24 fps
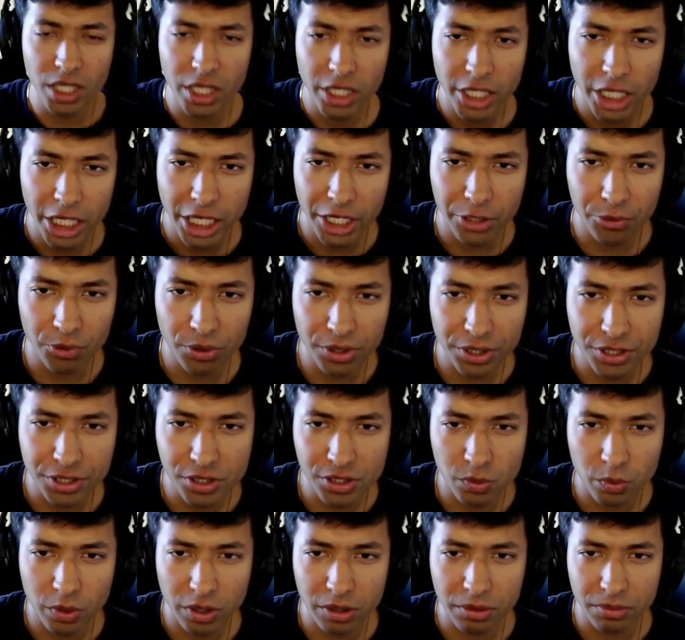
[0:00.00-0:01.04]
He really
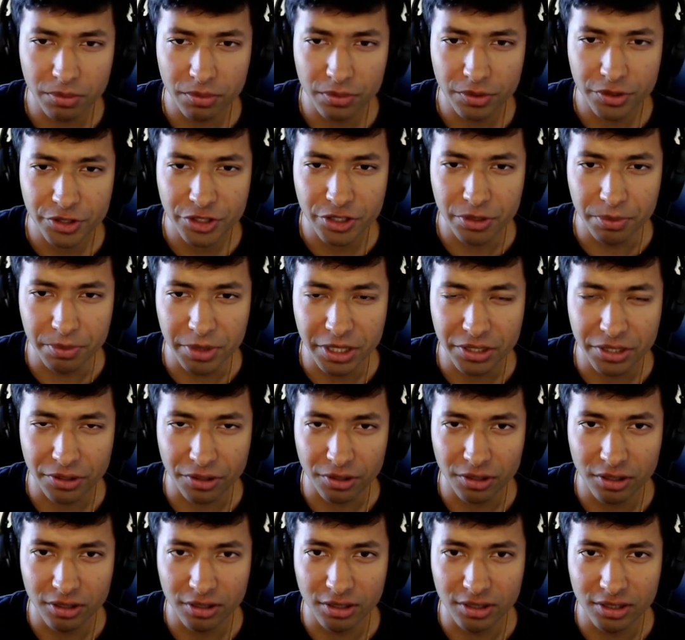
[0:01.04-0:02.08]
doesn't want to meet her,
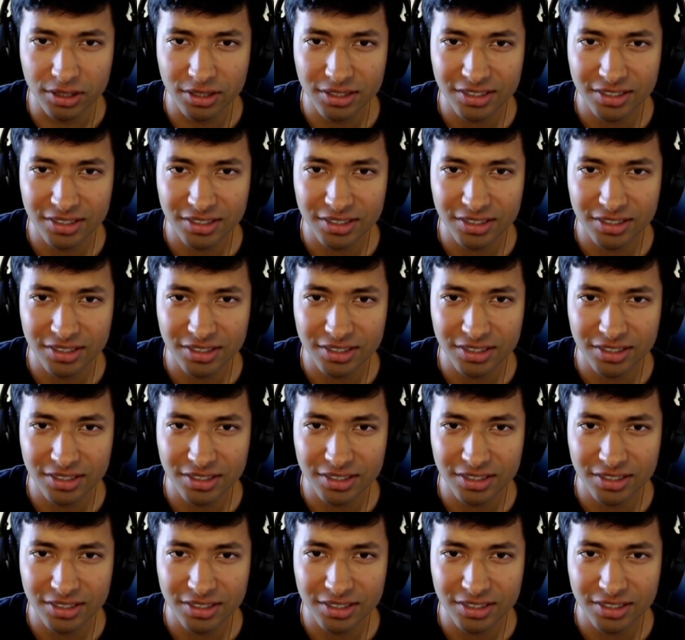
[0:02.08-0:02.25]
huh?